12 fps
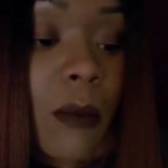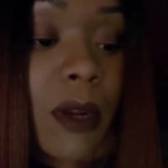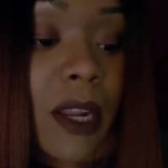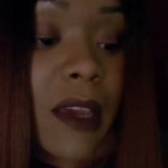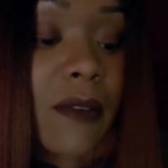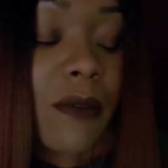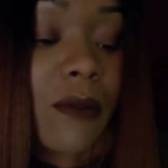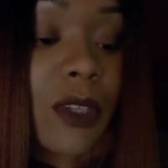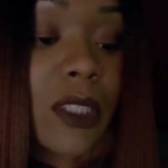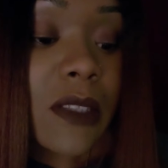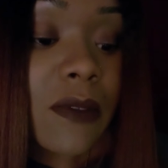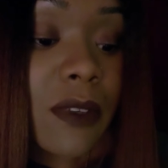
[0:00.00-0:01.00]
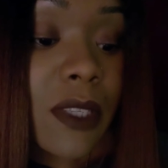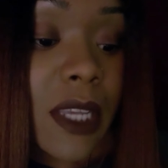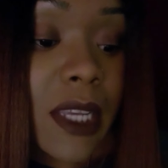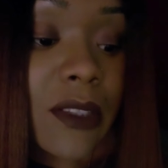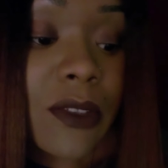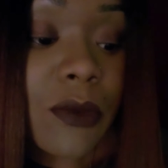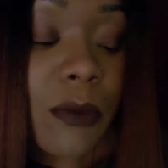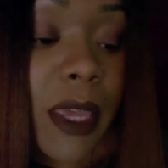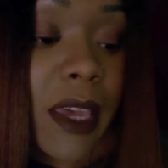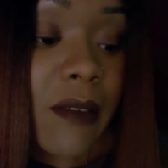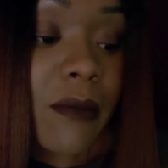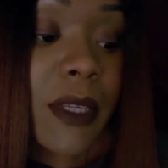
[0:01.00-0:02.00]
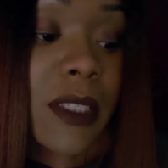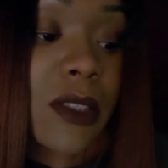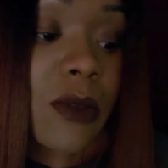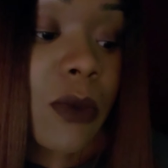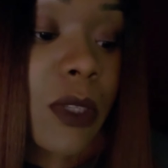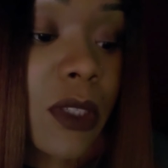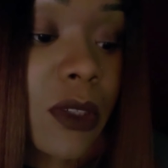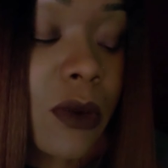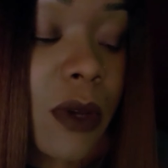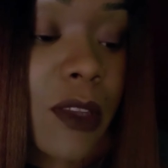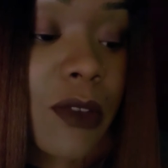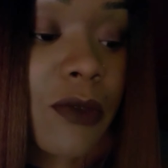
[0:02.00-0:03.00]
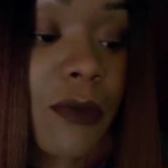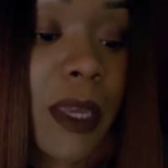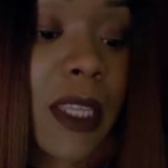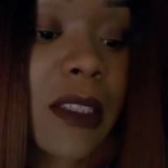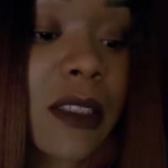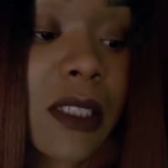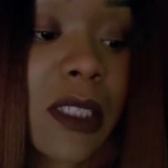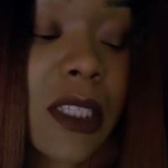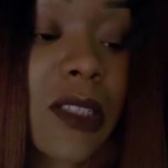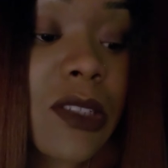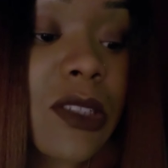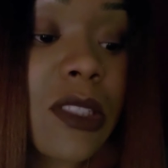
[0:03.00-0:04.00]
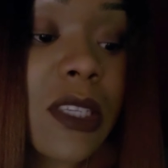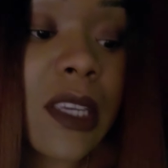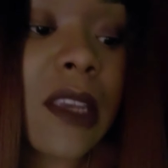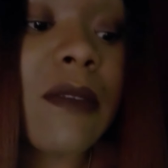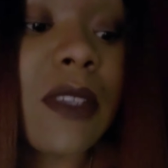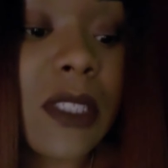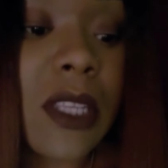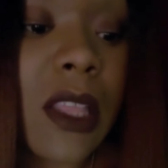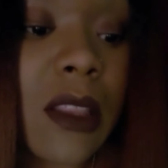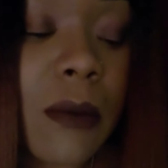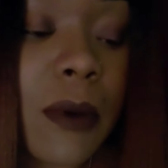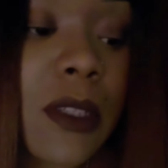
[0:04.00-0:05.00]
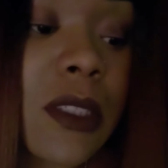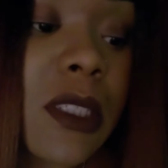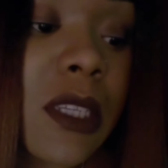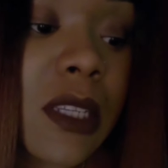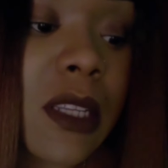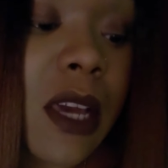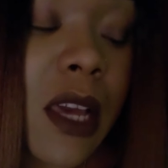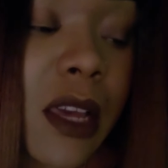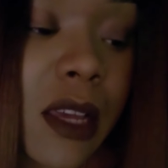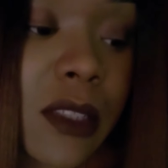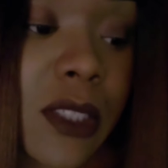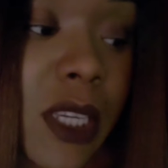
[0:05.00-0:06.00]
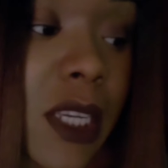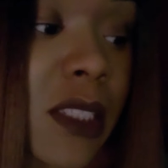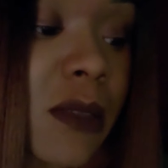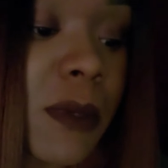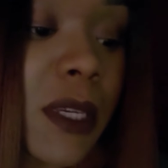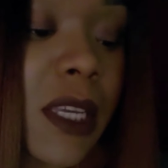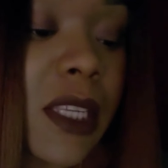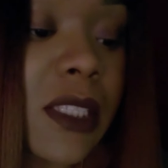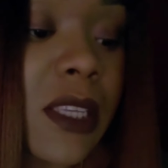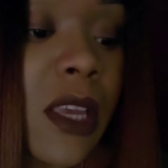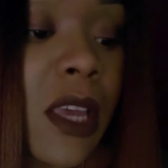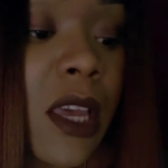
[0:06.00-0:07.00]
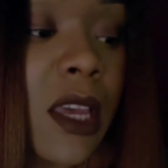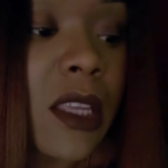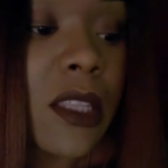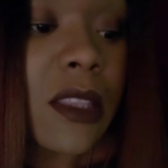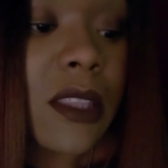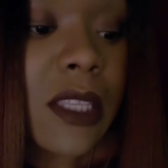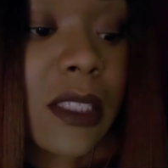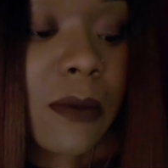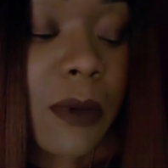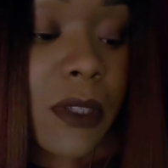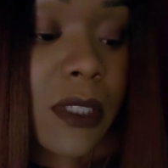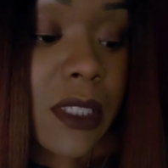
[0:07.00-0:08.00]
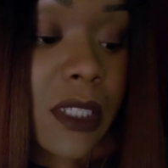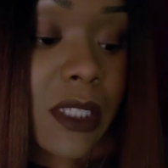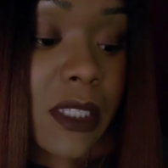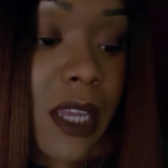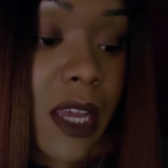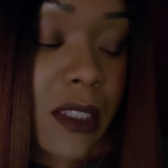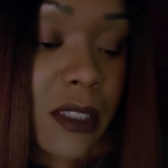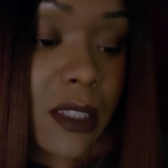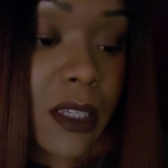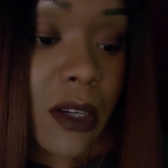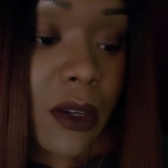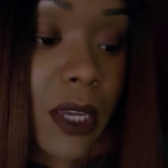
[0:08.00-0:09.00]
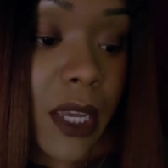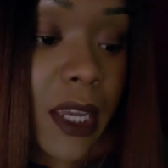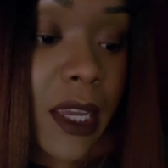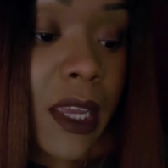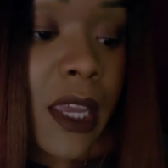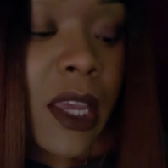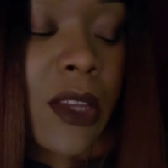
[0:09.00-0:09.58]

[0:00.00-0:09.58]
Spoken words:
But I really feel like you may have met someone new and you've made a decision to give this other person a chance, because this person is toxic, okay?